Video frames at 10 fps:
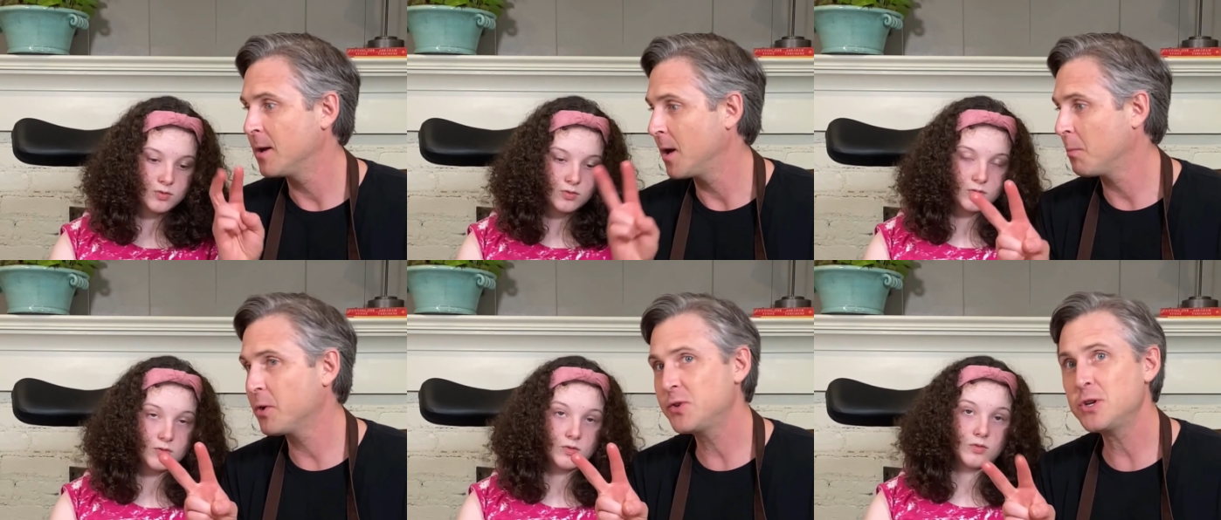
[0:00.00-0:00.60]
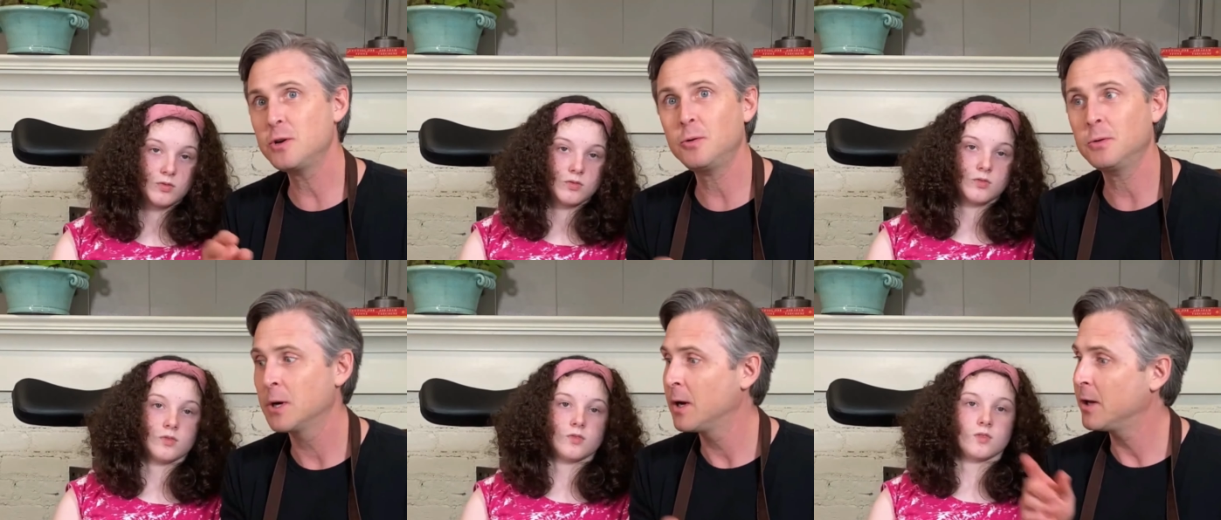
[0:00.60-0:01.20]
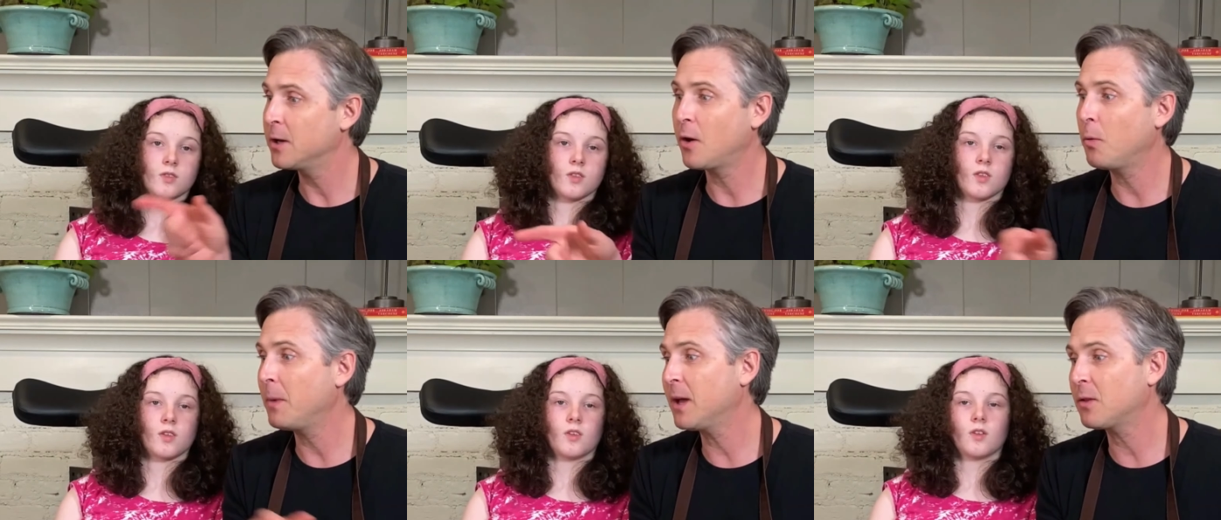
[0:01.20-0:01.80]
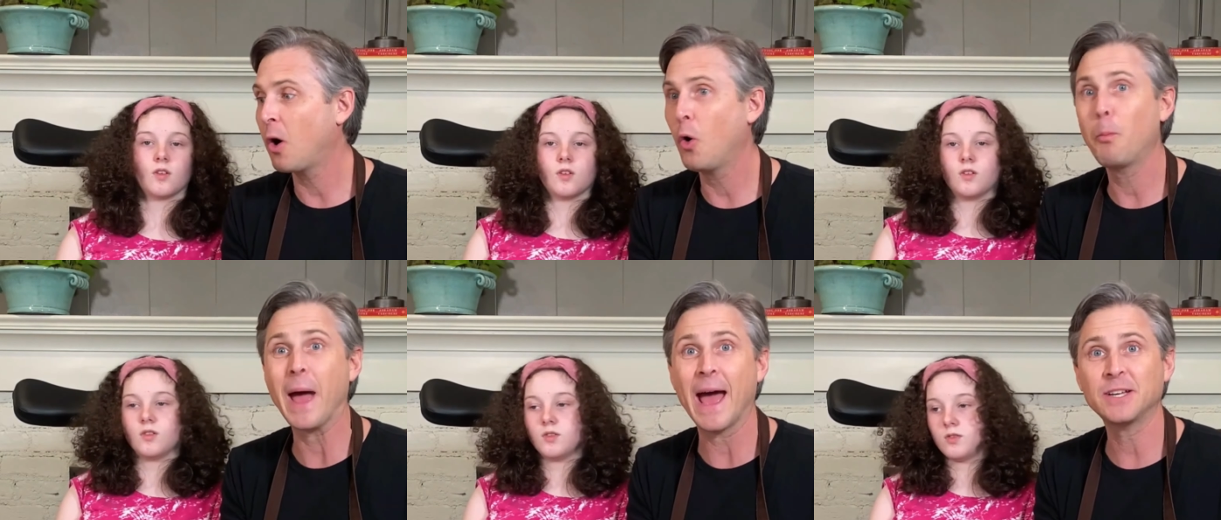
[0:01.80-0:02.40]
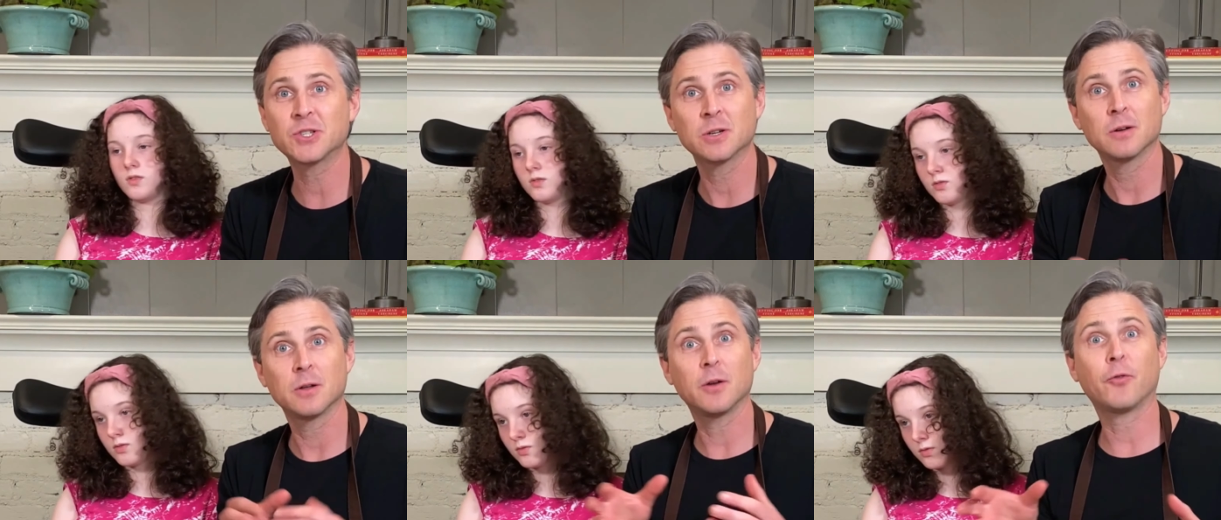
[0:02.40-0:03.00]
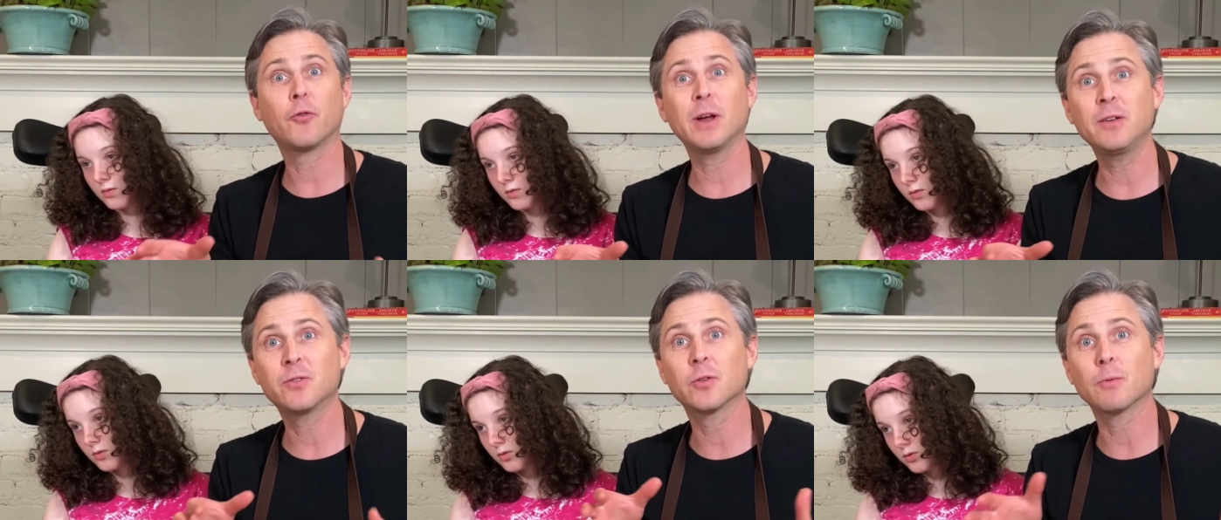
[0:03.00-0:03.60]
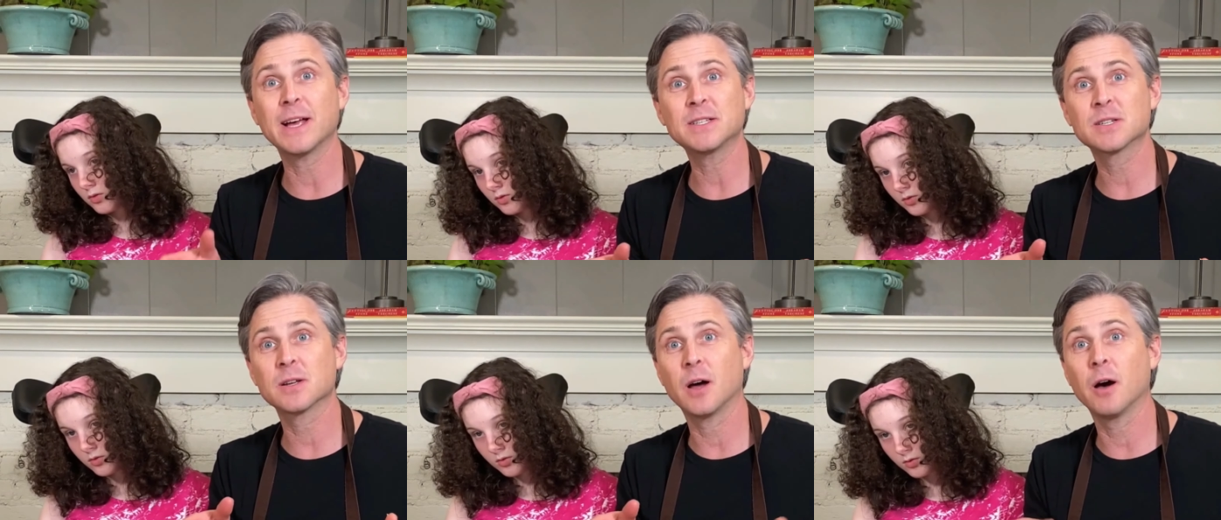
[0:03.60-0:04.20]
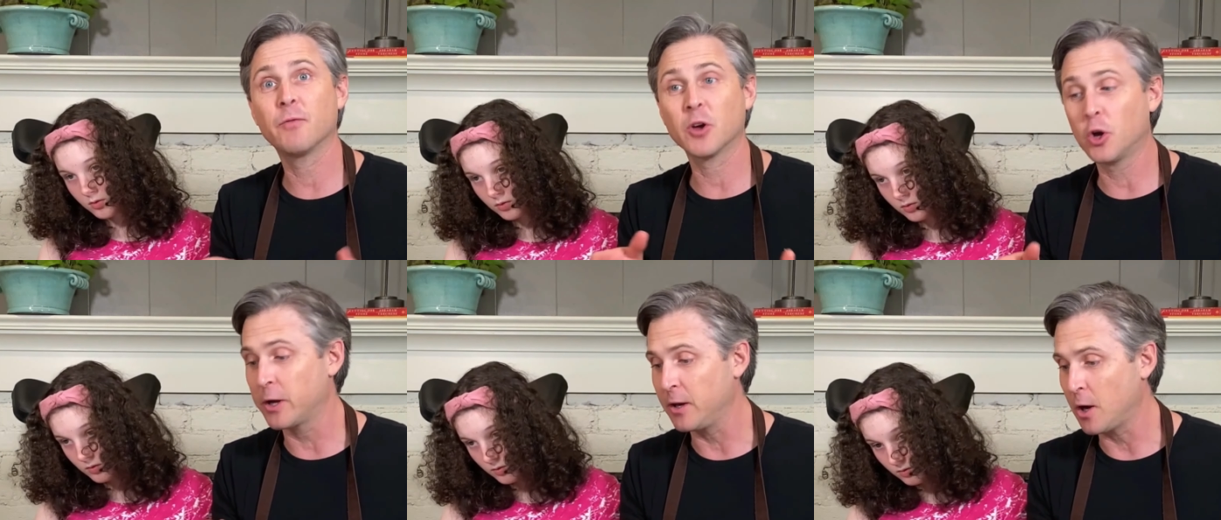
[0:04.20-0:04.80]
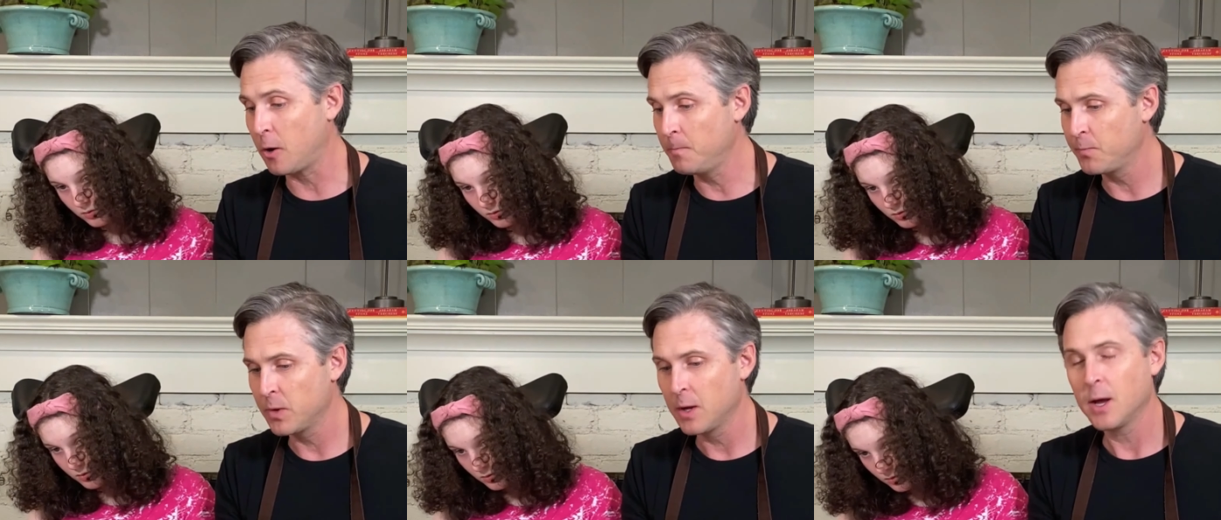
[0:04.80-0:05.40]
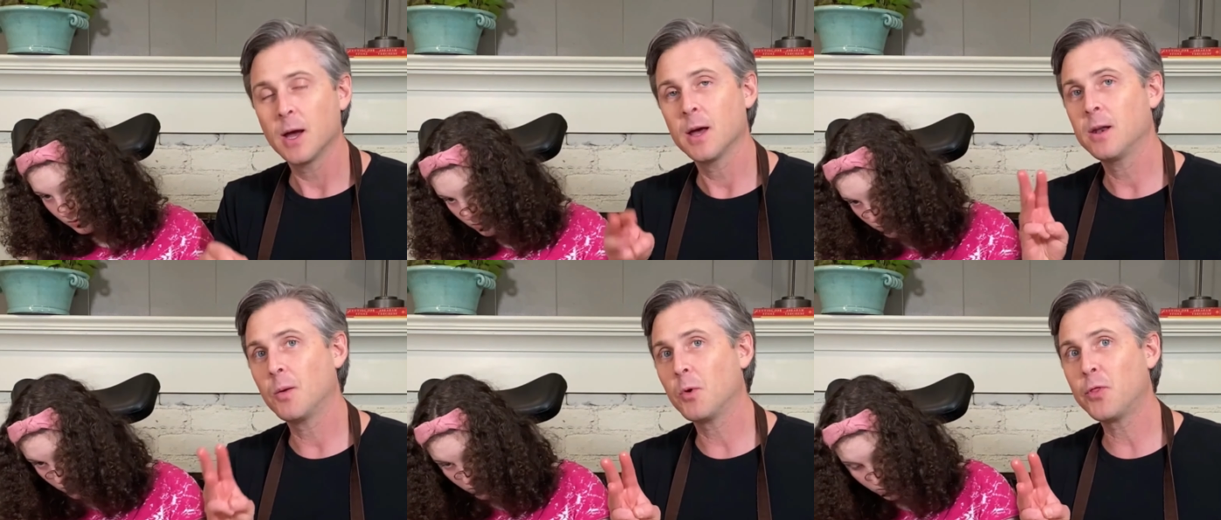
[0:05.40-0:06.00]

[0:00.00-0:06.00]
Speaker 1: Number two, you don't make the whole batch. You freeze the rest of the cookie dough. And number